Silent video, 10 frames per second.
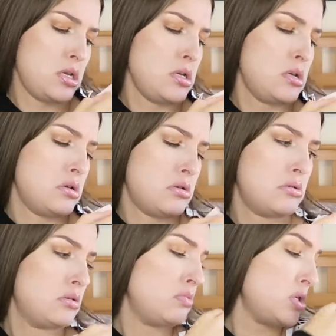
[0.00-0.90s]

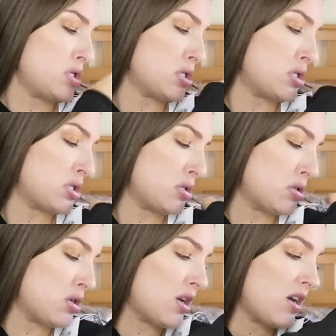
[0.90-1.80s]
what is this?
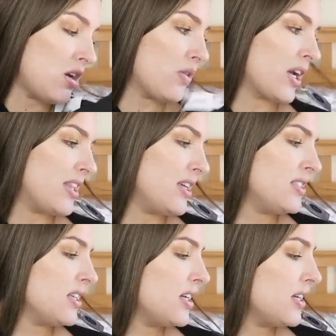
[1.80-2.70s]
Okay,
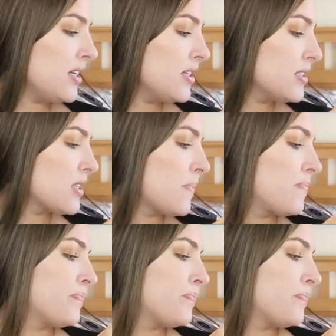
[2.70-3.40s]
this is,